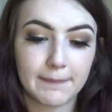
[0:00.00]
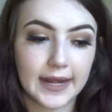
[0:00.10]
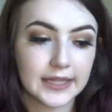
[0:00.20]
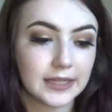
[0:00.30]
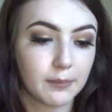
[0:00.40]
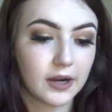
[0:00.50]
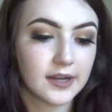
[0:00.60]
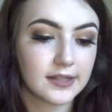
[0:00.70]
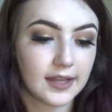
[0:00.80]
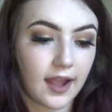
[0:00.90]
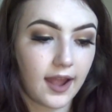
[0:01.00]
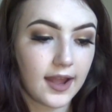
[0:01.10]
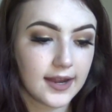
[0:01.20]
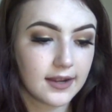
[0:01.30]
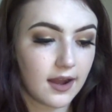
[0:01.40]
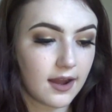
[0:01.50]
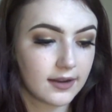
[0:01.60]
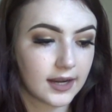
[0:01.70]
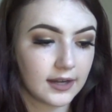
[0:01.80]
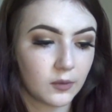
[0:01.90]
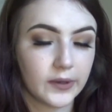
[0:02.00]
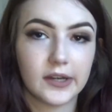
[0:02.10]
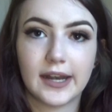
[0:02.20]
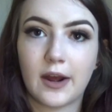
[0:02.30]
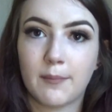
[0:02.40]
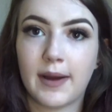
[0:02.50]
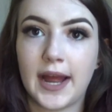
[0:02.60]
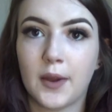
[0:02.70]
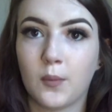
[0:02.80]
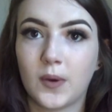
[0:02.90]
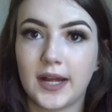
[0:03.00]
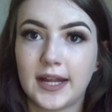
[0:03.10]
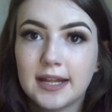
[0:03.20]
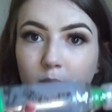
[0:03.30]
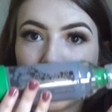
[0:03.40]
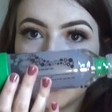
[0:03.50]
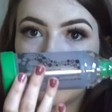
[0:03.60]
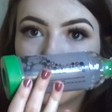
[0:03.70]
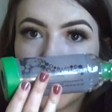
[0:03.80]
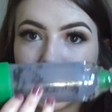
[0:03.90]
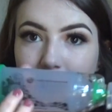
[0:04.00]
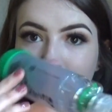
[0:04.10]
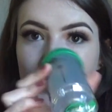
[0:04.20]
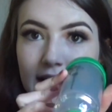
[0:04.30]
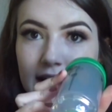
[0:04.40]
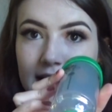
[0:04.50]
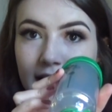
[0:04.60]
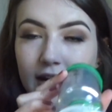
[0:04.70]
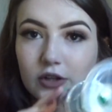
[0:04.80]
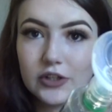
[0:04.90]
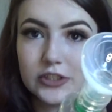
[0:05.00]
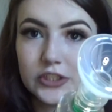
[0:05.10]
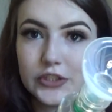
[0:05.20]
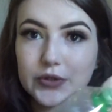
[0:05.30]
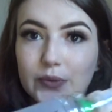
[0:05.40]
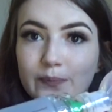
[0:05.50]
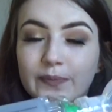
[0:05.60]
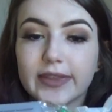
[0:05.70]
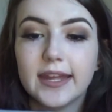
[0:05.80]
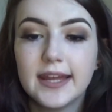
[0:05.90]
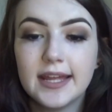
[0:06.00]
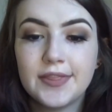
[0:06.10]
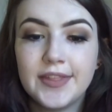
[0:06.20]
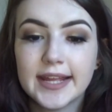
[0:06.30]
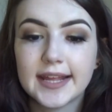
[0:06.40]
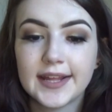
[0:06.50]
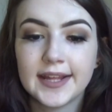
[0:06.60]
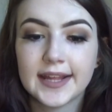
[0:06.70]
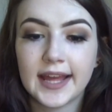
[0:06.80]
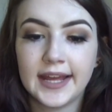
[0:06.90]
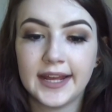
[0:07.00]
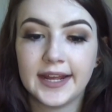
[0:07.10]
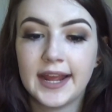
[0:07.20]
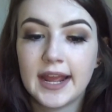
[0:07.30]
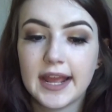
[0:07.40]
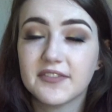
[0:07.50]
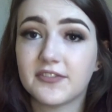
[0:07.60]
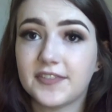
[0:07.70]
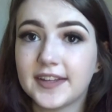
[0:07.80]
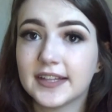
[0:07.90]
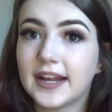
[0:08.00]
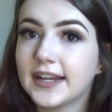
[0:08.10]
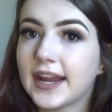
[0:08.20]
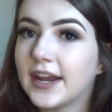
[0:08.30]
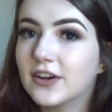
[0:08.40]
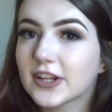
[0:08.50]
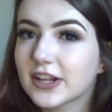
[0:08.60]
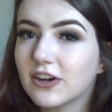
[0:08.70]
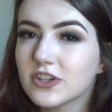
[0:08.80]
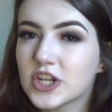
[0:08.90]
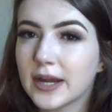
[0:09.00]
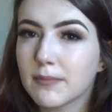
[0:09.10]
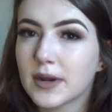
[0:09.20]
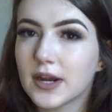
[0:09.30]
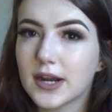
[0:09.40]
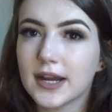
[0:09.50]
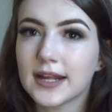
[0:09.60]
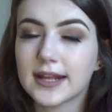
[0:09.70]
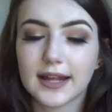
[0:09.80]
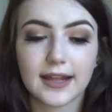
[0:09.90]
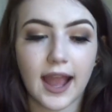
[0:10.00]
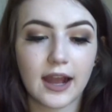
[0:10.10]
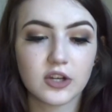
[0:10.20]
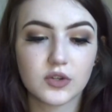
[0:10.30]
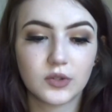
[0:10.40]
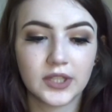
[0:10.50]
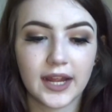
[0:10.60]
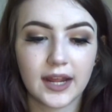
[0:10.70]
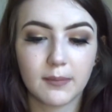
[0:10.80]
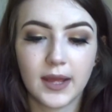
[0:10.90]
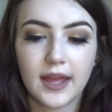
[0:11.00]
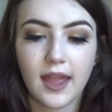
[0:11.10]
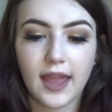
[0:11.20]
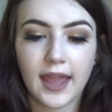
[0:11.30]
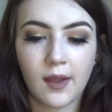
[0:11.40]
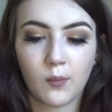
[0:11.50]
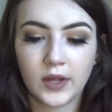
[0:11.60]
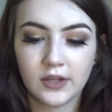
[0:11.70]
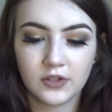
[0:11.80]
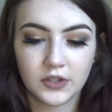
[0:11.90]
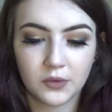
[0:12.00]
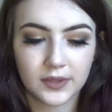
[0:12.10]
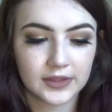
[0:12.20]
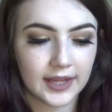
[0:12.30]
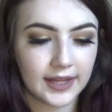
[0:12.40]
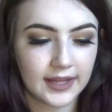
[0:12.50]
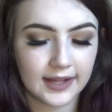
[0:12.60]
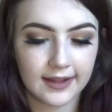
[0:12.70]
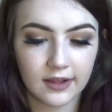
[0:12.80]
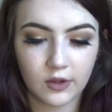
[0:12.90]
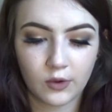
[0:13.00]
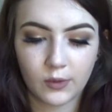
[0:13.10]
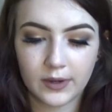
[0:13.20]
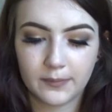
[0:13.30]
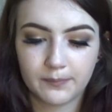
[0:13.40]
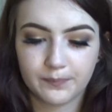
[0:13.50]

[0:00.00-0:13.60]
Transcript: But the part that I got kind of weirded out by was what you attach the inhaler to. This is a feline aerosol chamber, is its actual name. And what you do with it is you,